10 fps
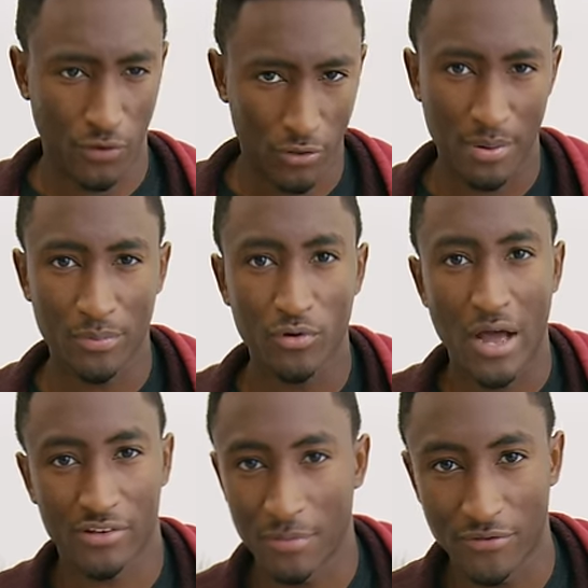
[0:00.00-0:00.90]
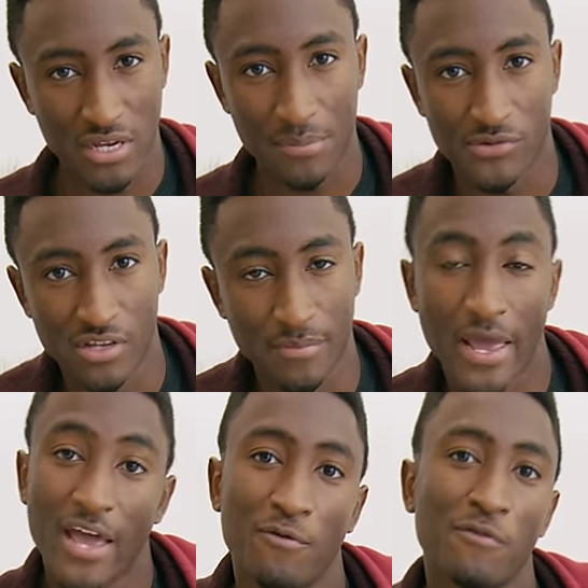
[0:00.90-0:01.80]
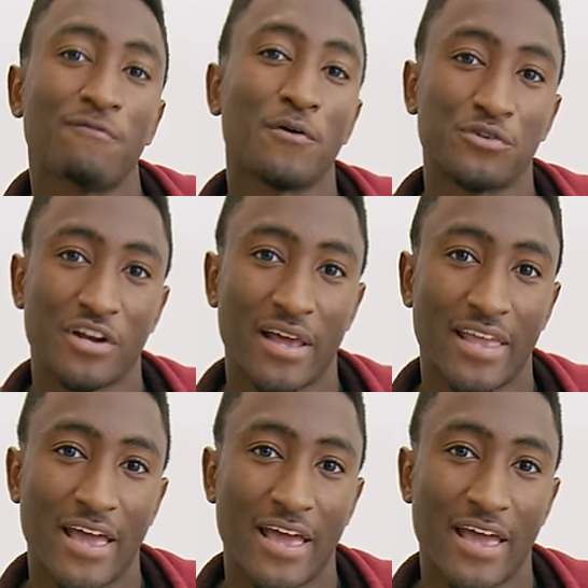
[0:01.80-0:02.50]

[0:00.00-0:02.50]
for all the people who ask me every time you see me, hey, what phone should I